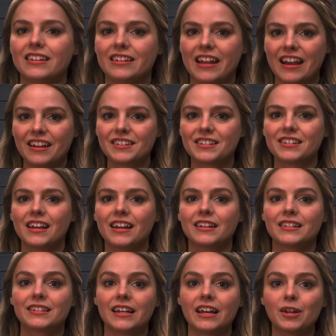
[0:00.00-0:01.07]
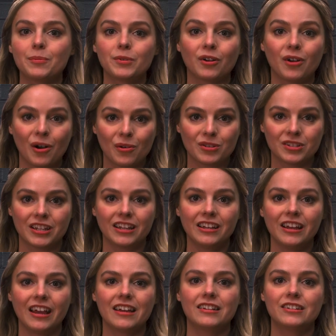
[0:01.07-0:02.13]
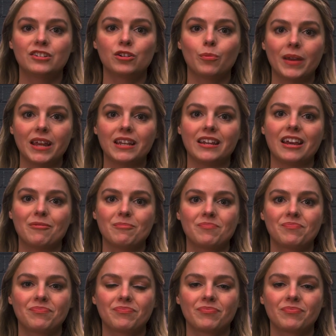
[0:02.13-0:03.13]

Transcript: Next, set up your hosting and a domain name.